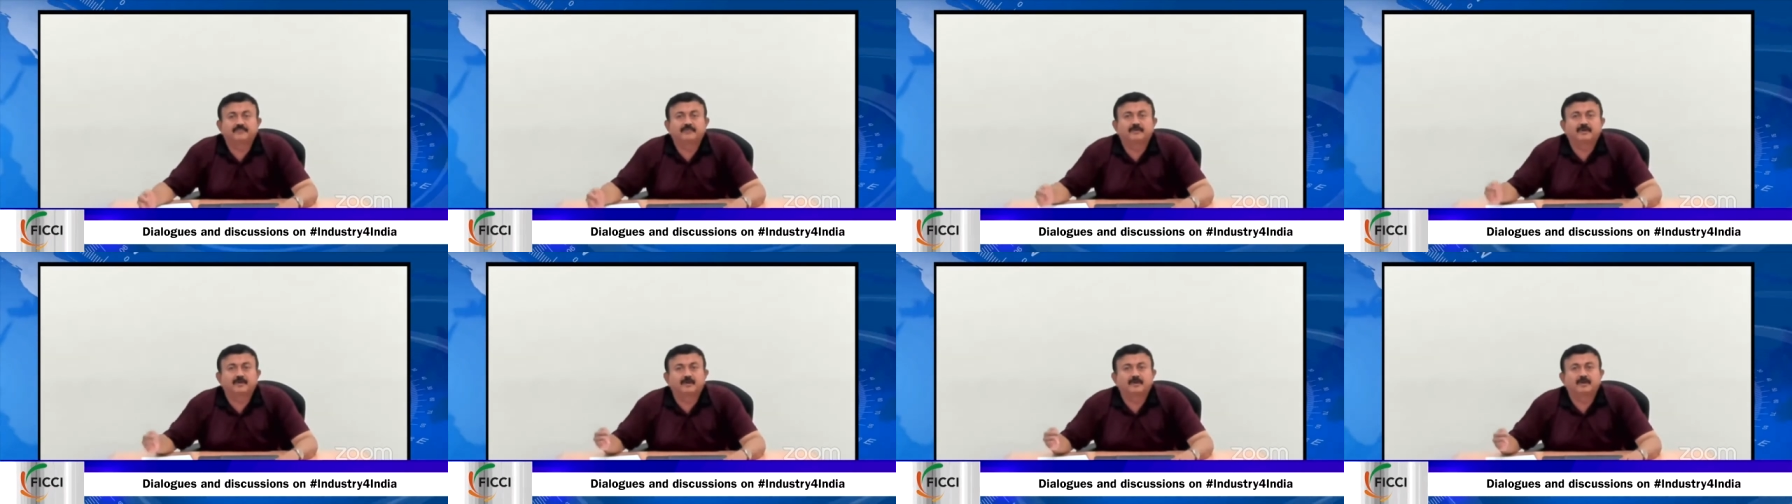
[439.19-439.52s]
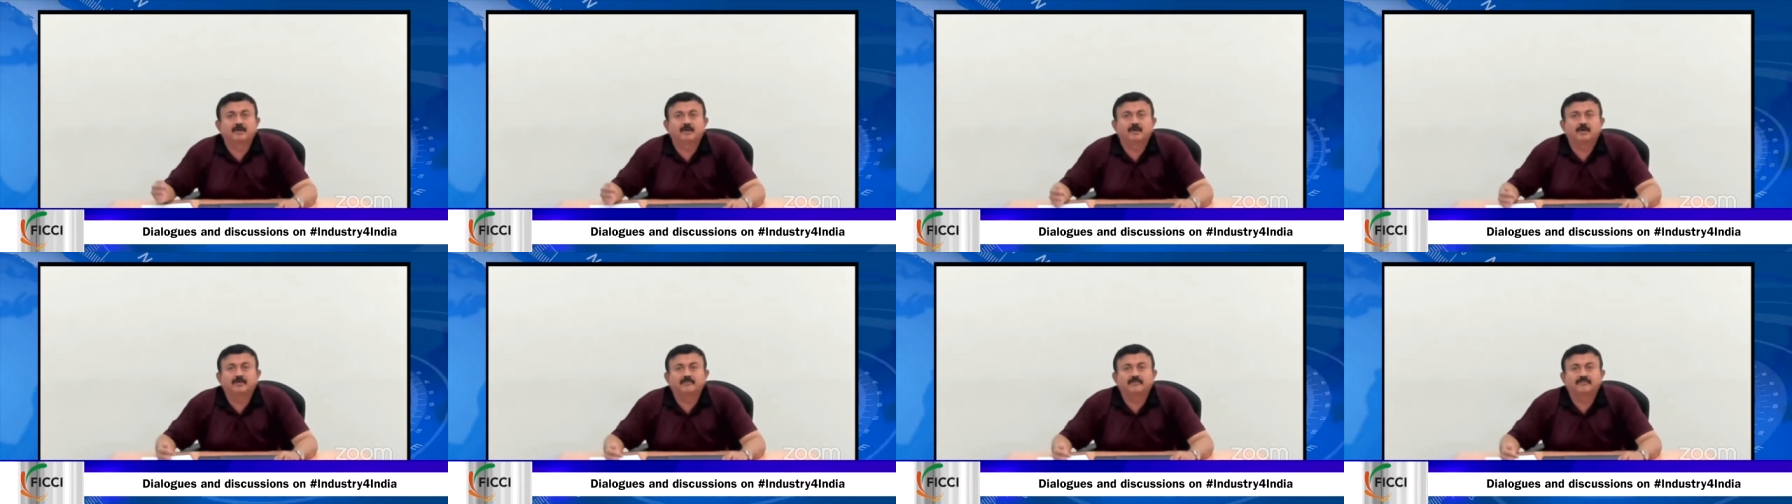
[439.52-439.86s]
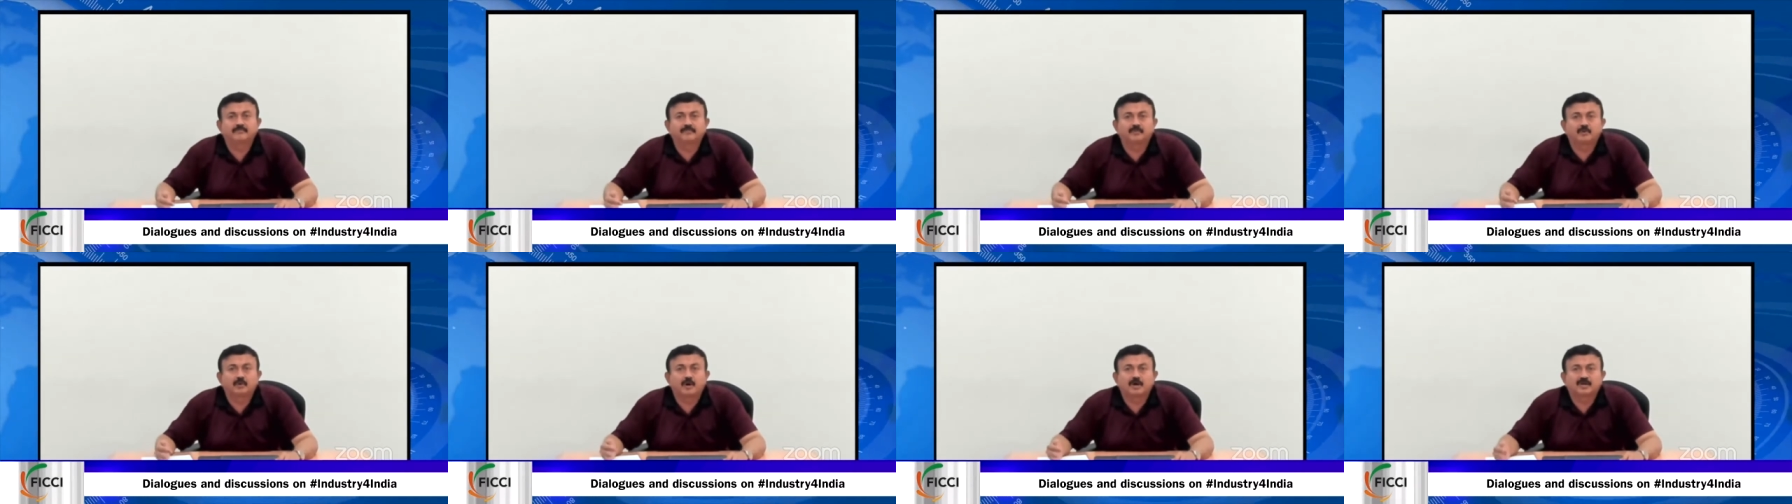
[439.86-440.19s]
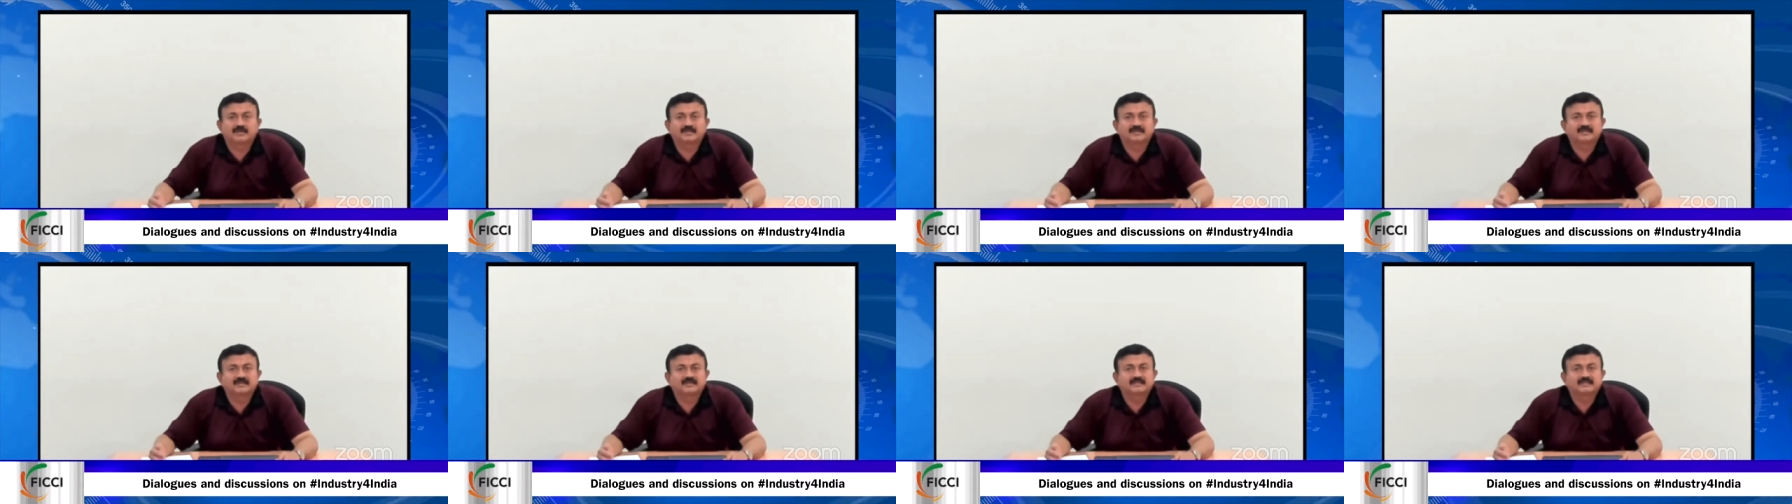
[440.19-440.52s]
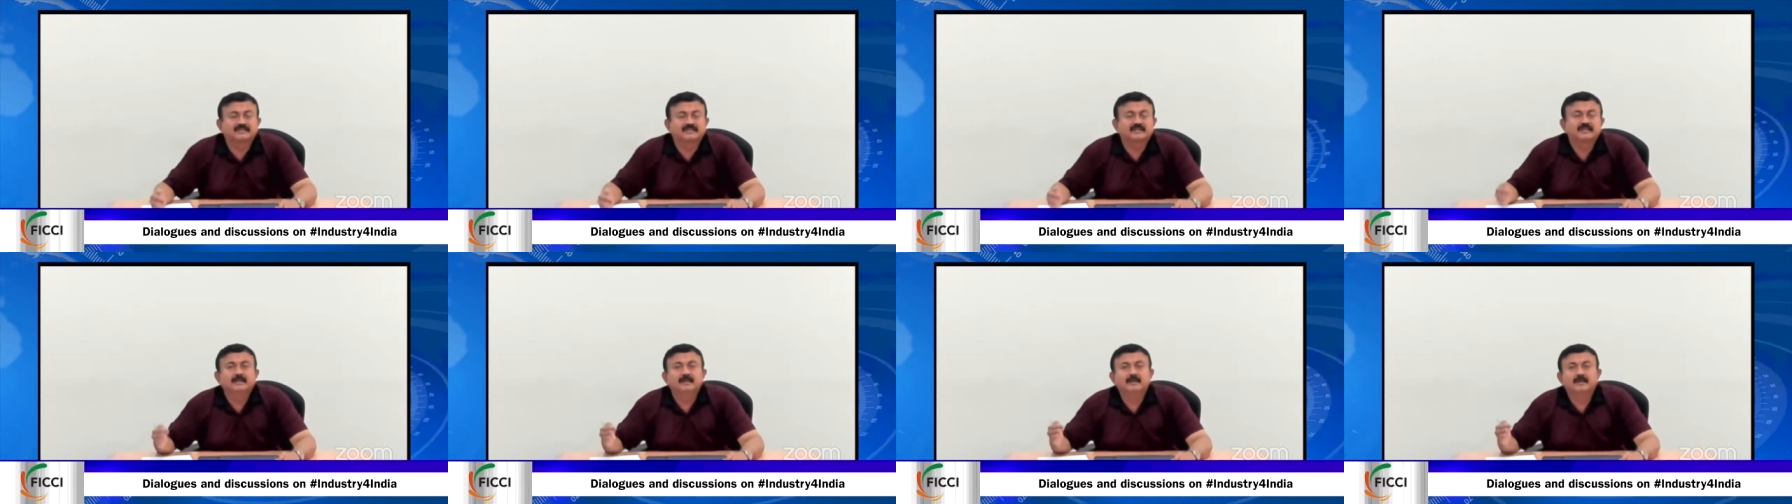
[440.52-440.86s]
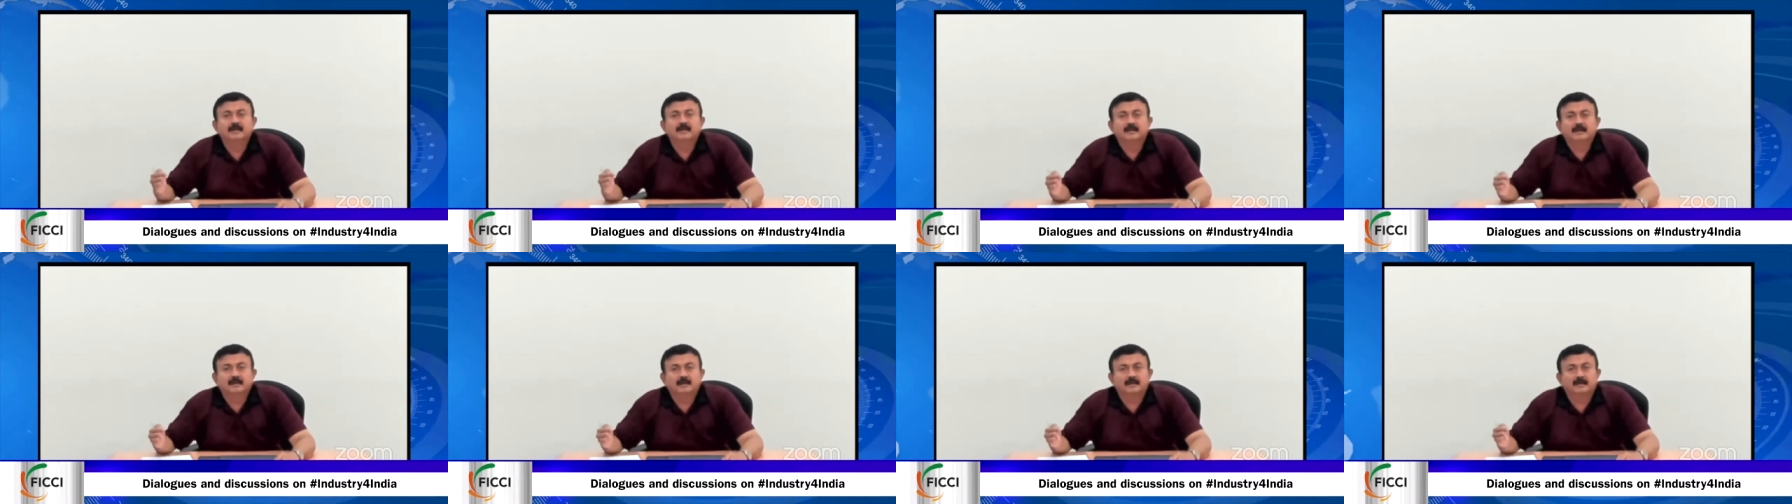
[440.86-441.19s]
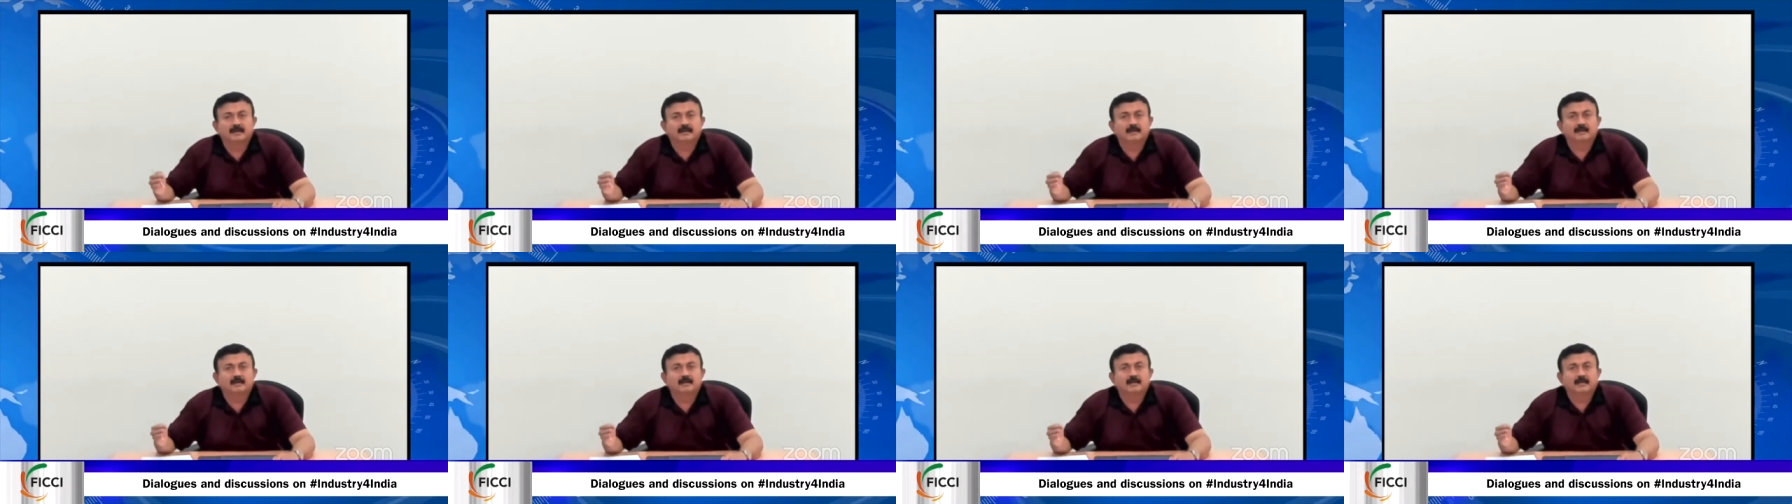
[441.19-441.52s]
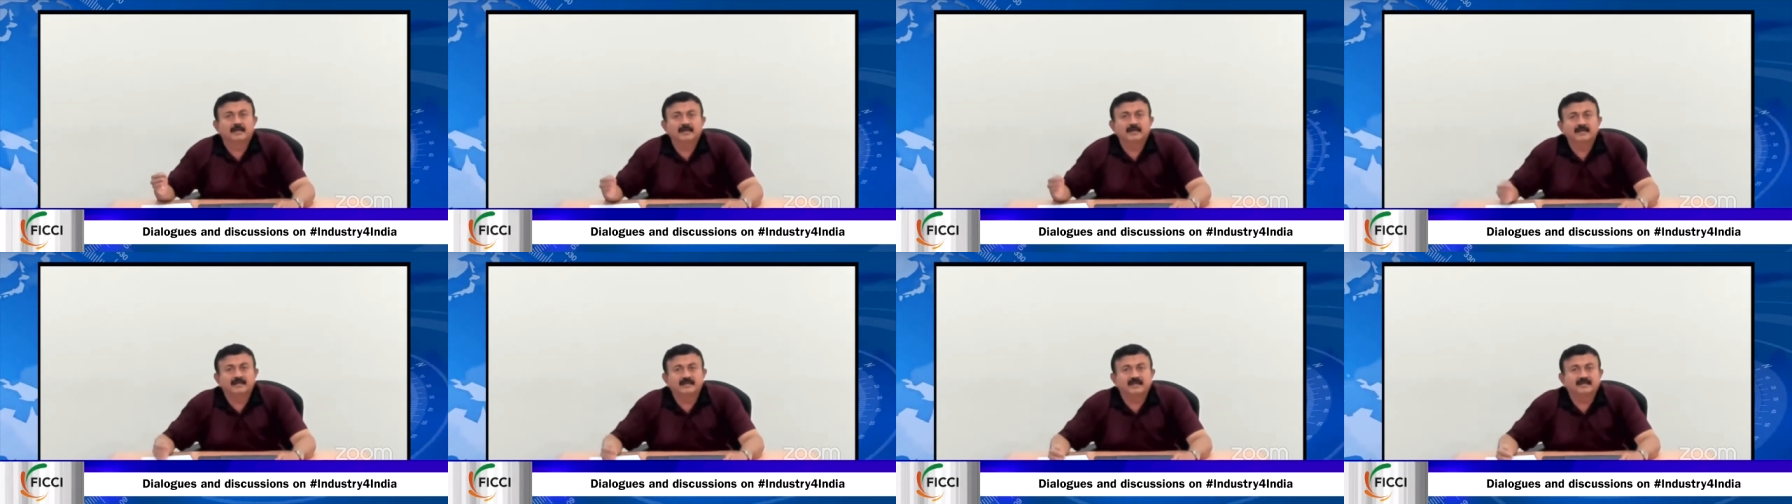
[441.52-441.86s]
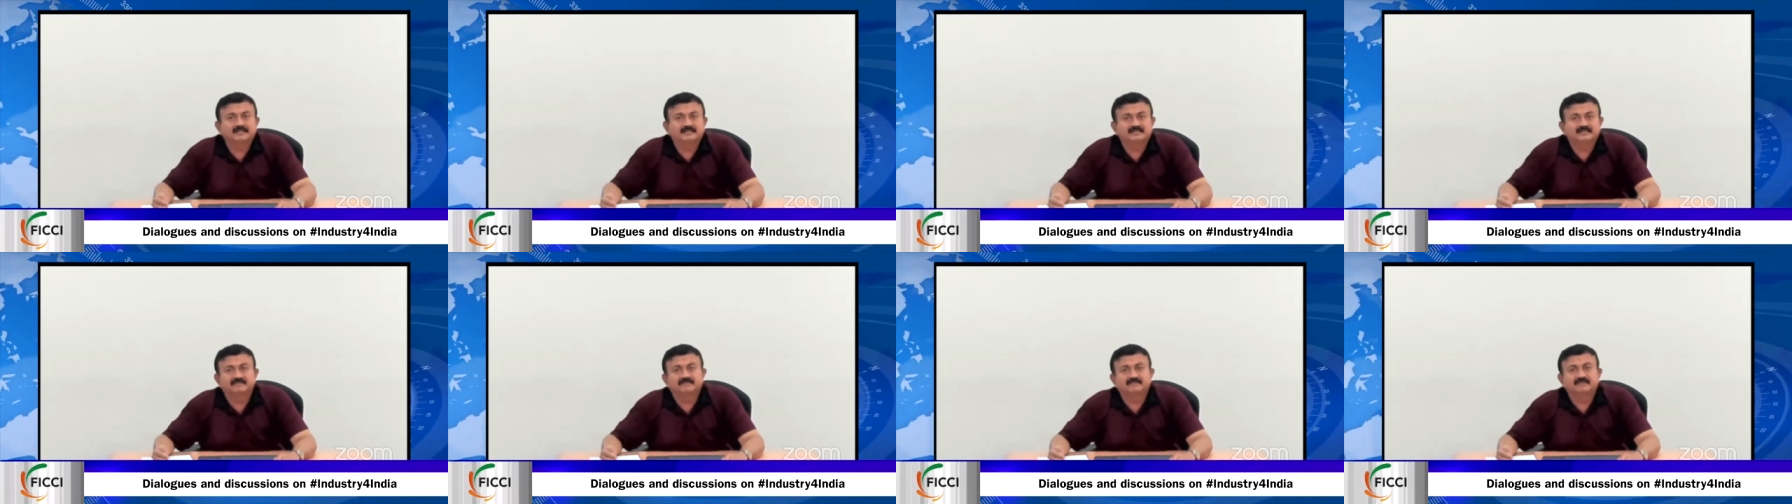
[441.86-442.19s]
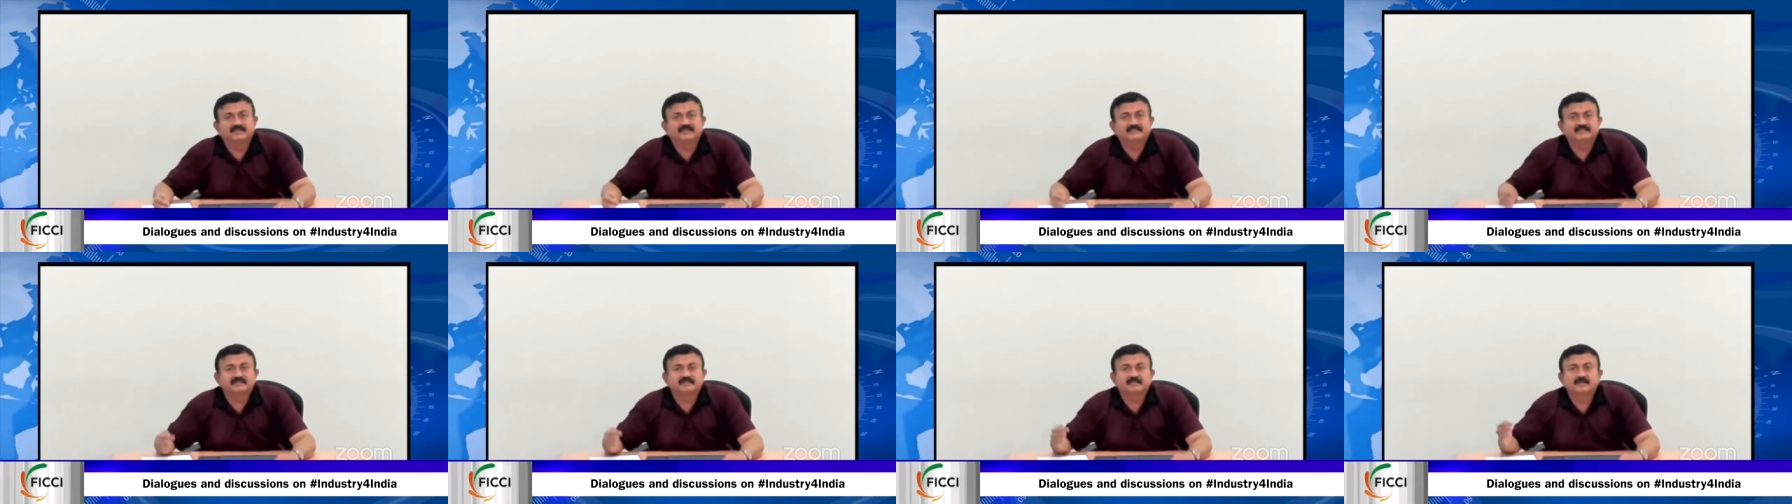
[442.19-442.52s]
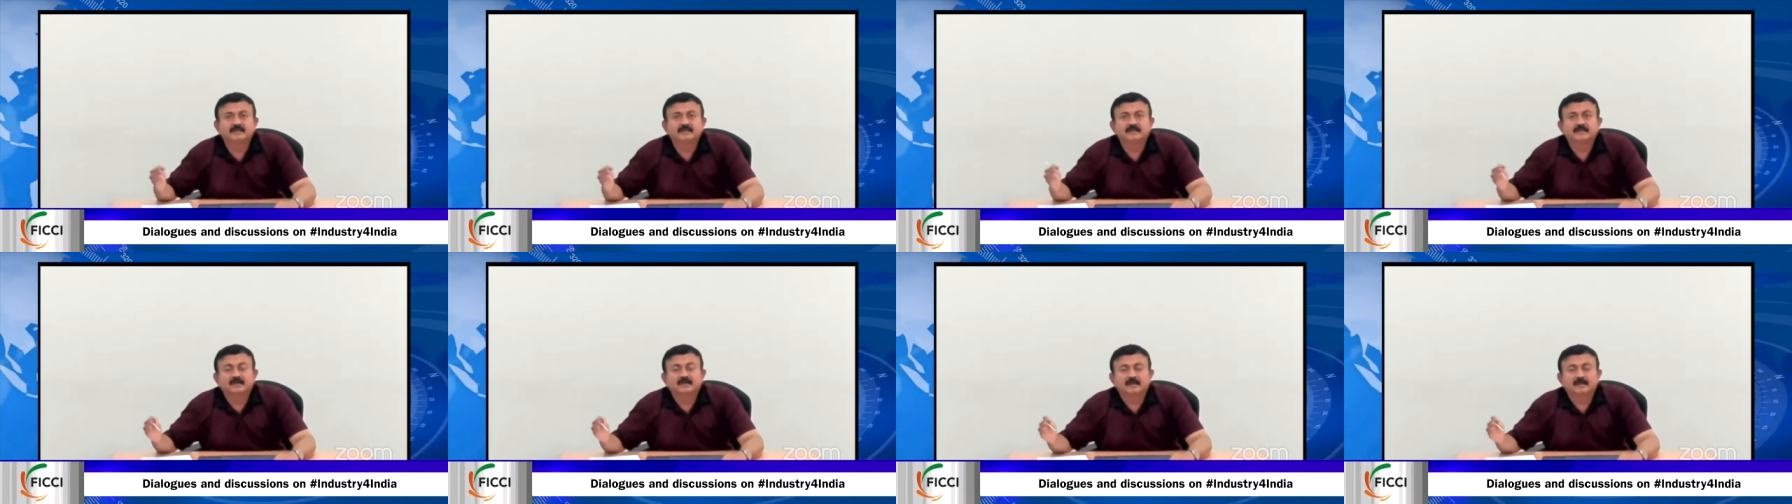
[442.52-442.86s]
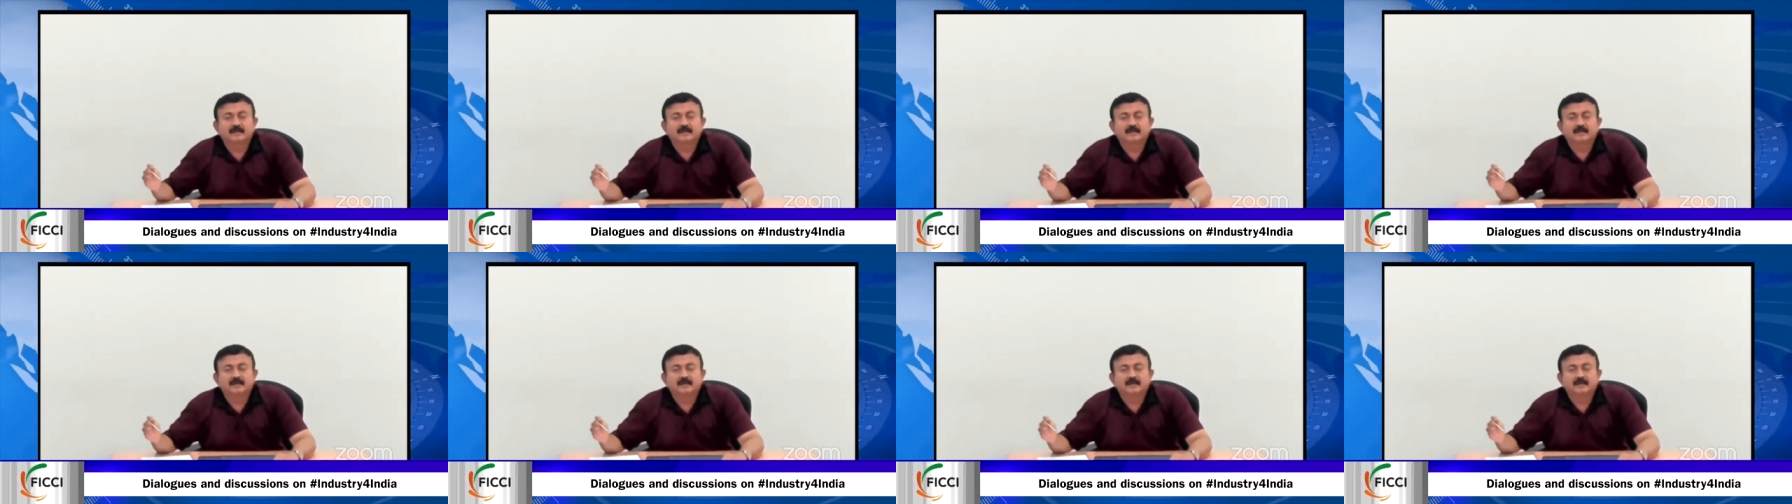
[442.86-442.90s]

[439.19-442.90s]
uh, of doctors, uh, intensivists,